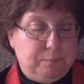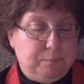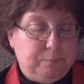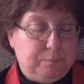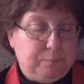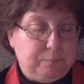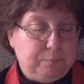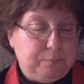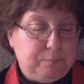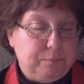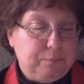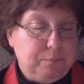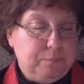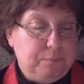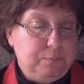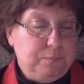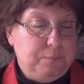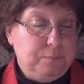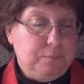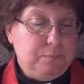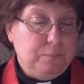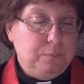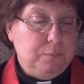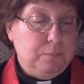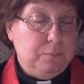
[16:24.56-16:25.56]

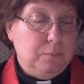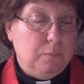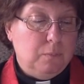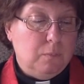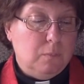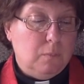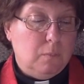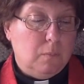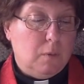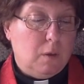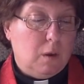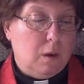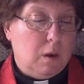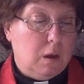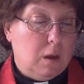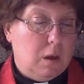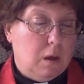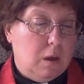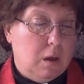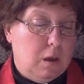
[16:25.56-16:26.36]
(no one is talking)